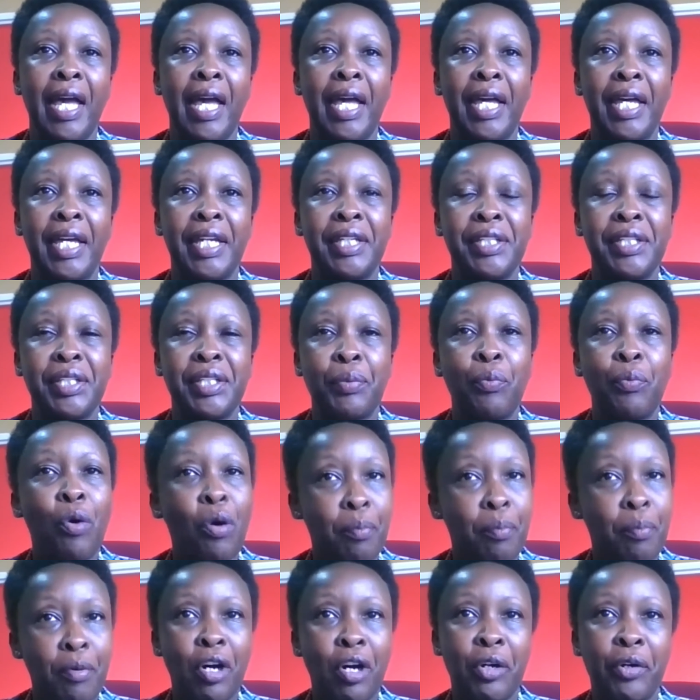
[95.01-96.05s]
And a
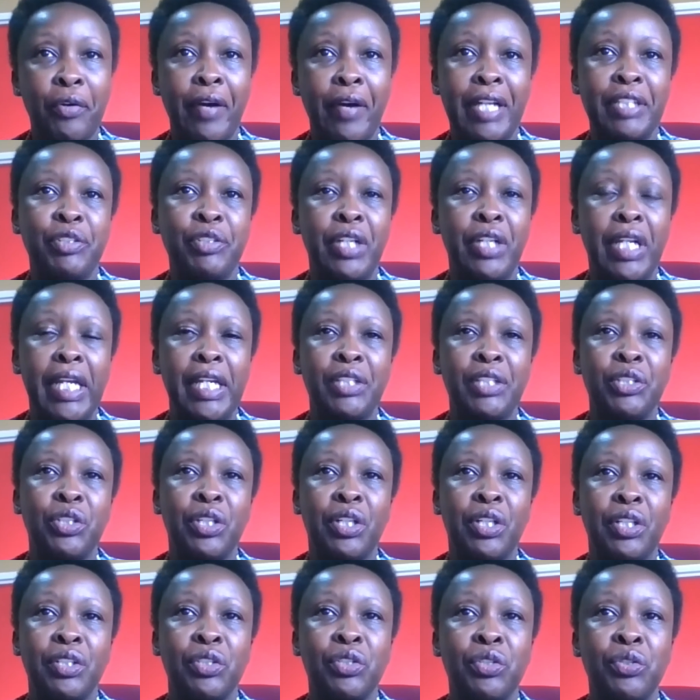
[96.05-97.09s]
warm
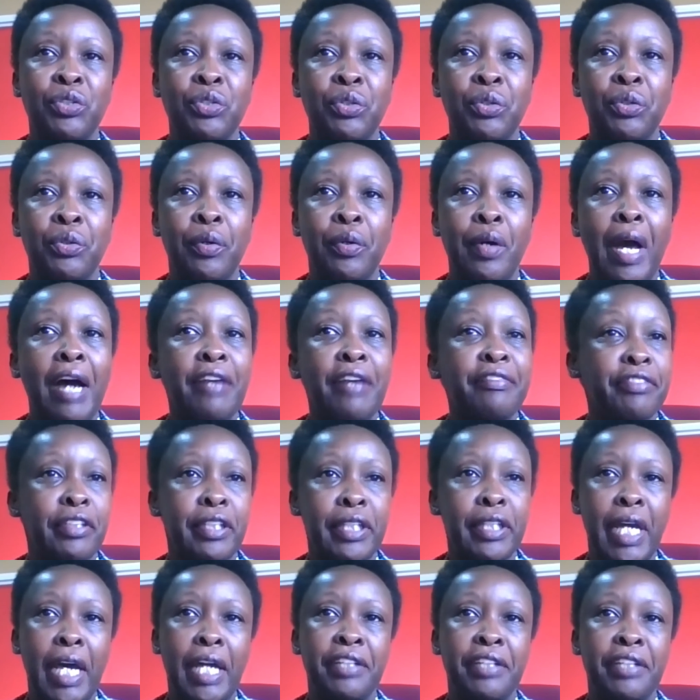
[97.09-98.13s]
congratulations to
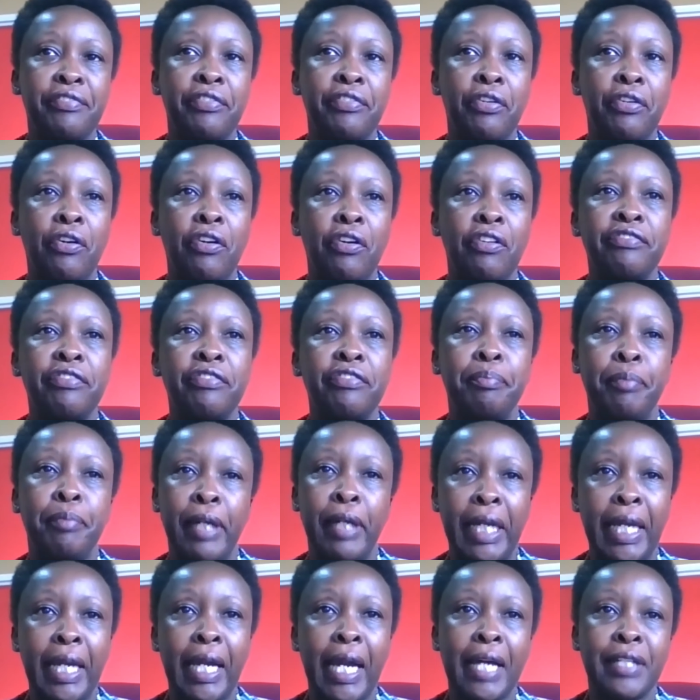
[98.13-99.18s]
Aphrodite for
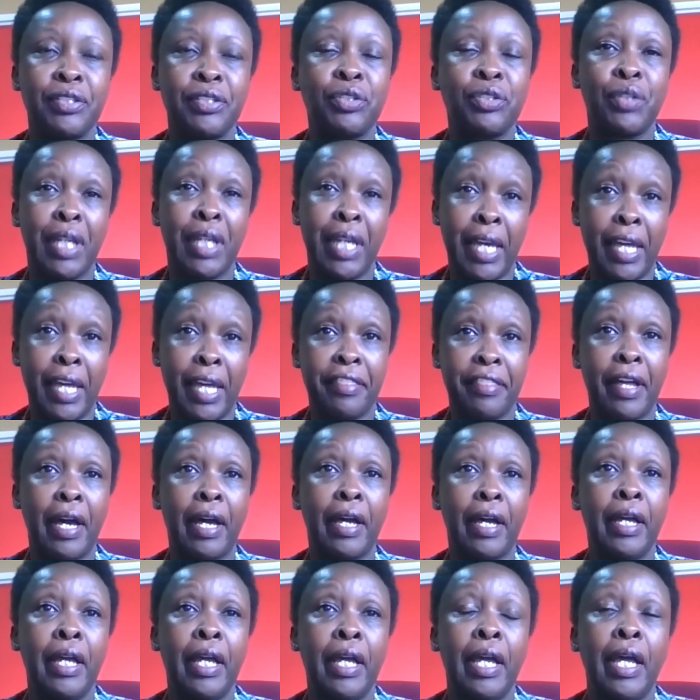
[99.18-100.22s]
bringing us
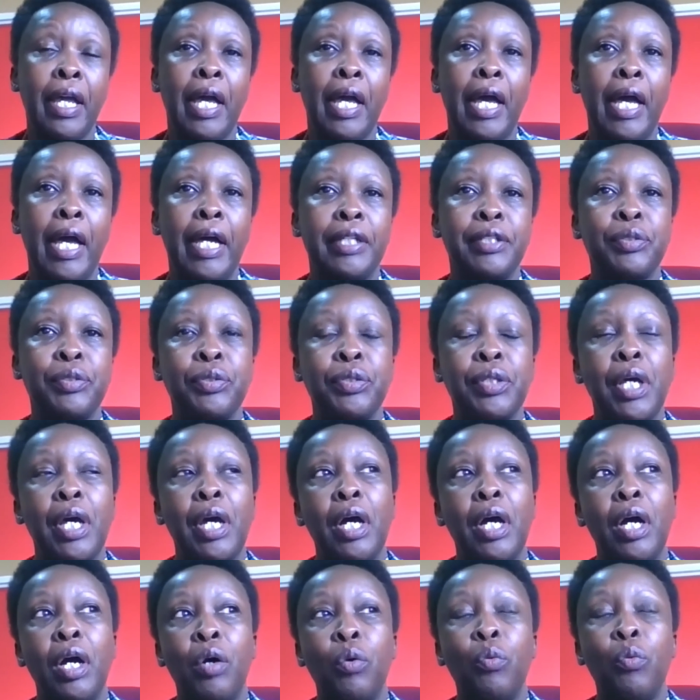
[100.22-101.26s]
together at
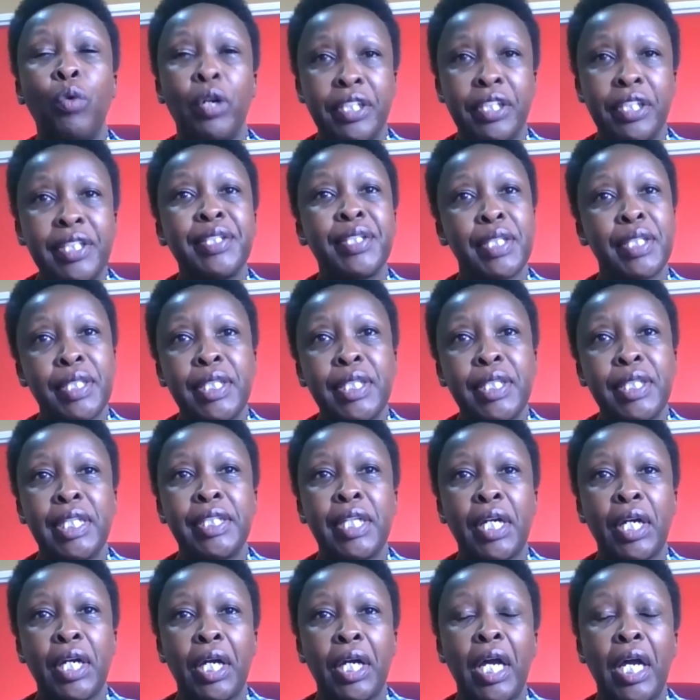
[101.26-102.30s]
what is
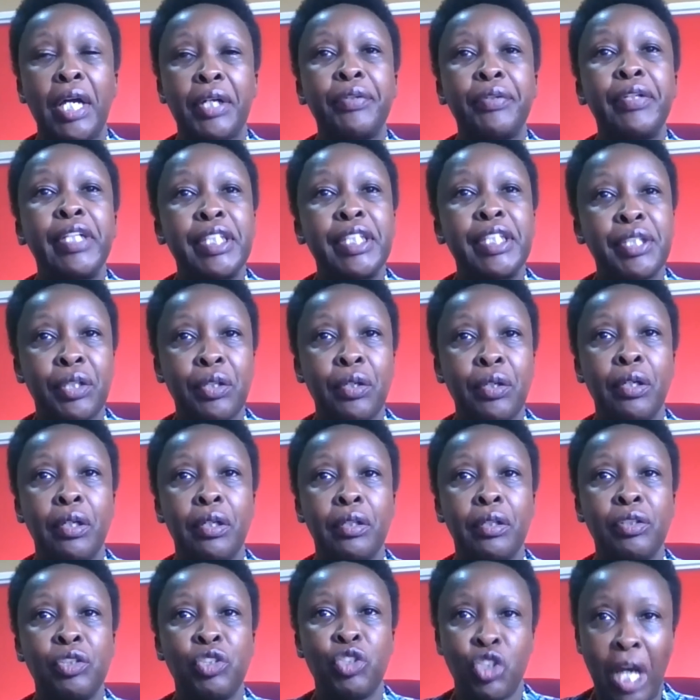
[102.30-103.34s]
indeed a
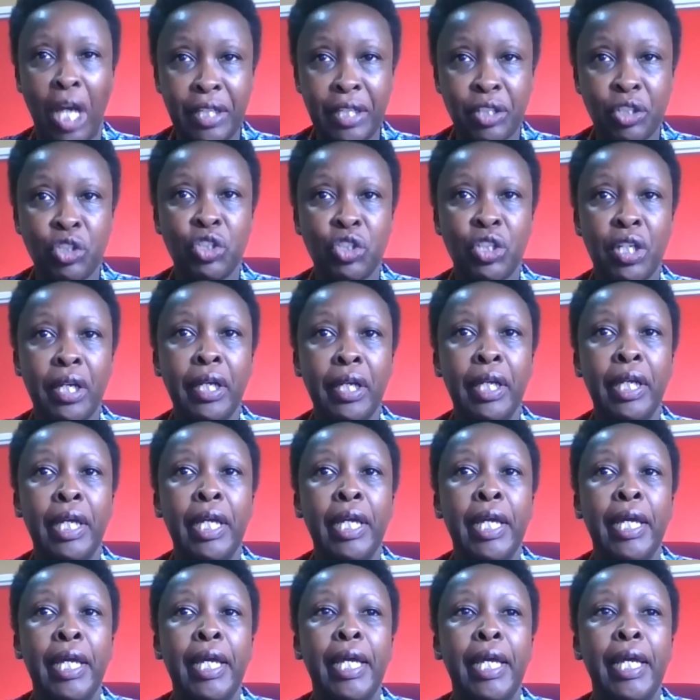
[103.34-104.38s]
critical juncture
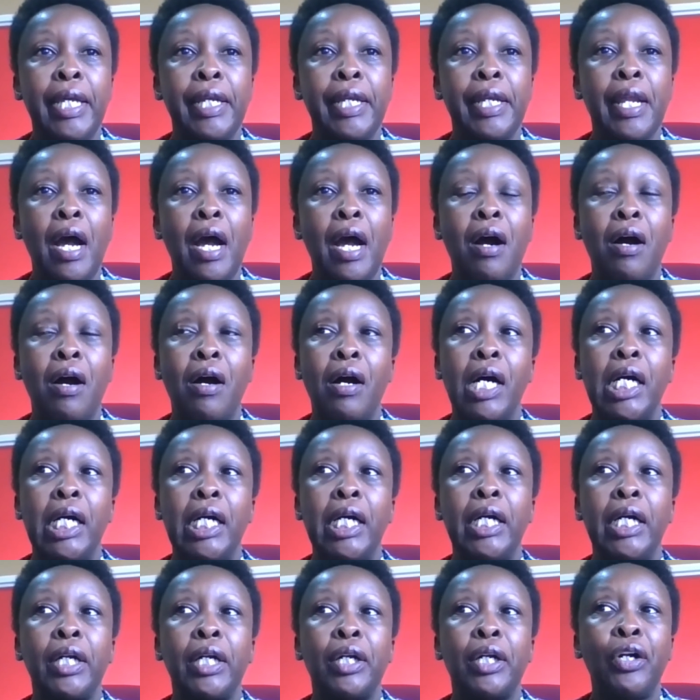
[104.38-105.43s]
in
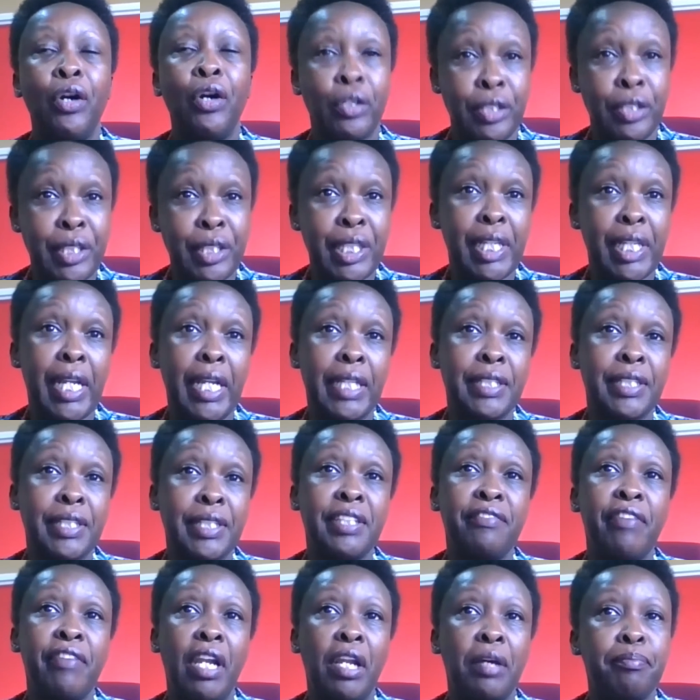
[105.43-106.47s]
our continent's
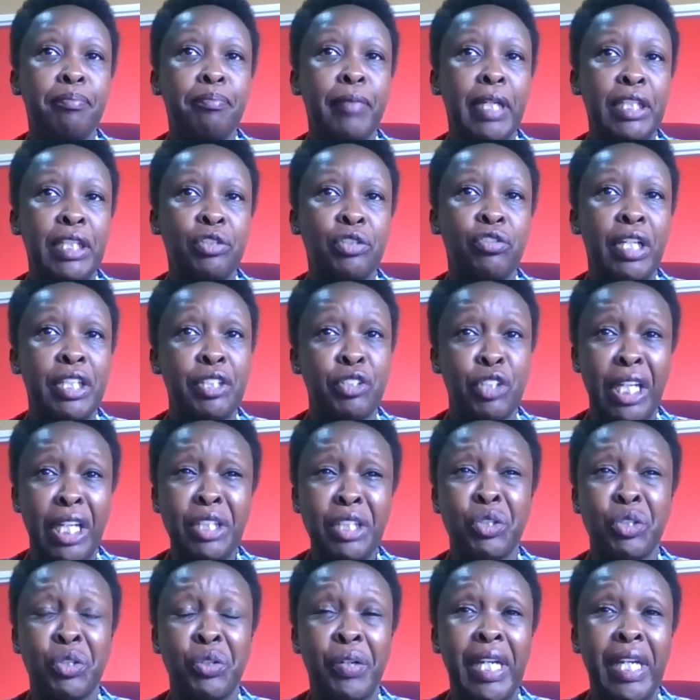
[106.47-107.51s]
development
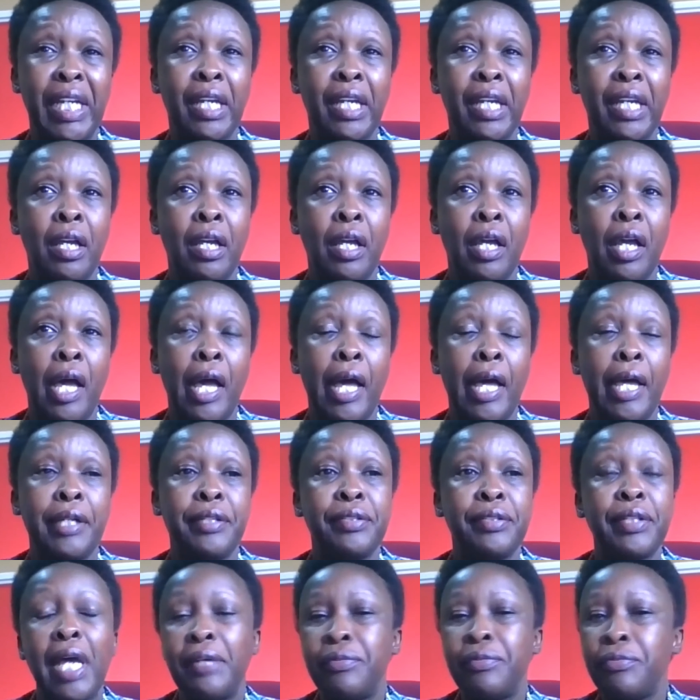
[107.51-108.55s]
trajectory,
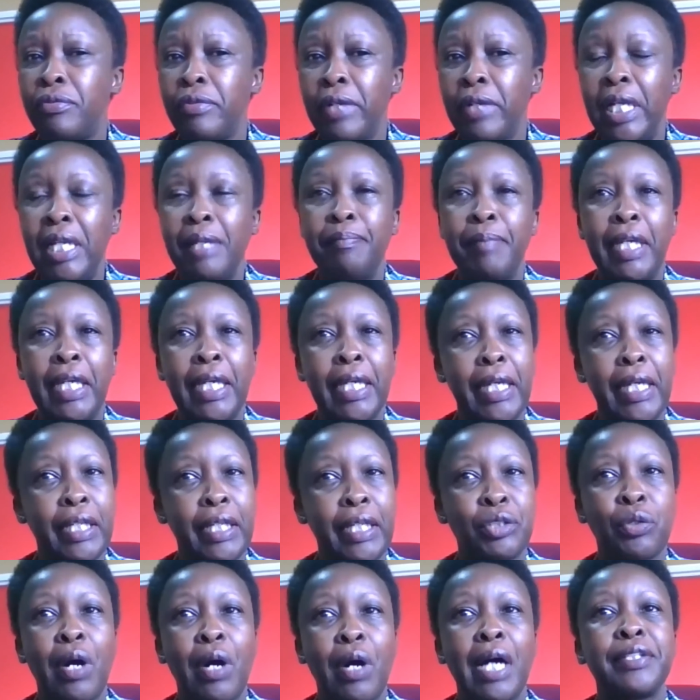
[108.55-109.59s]
and really
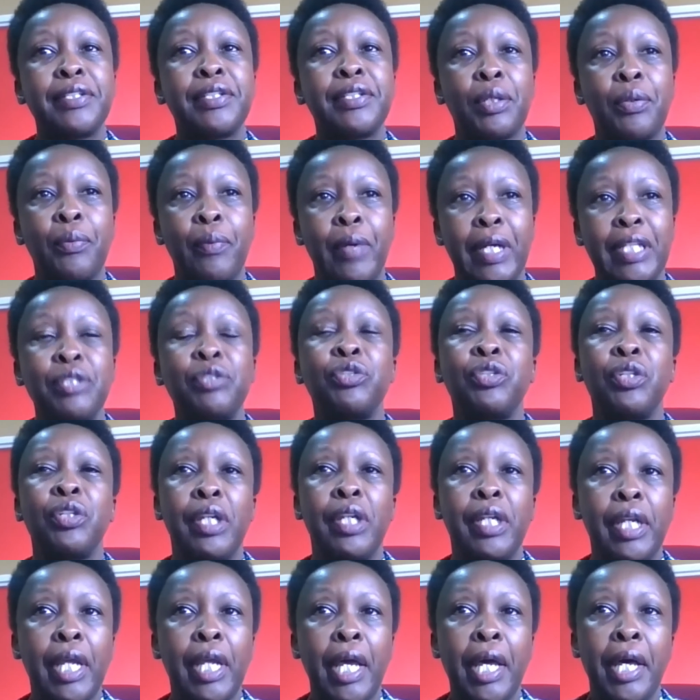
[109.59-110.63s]
beginning to ask the
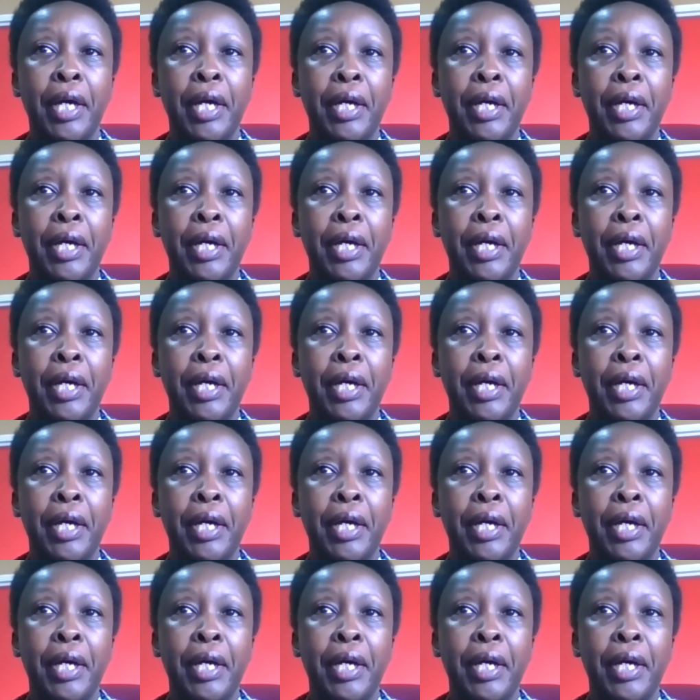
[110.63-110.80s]
question,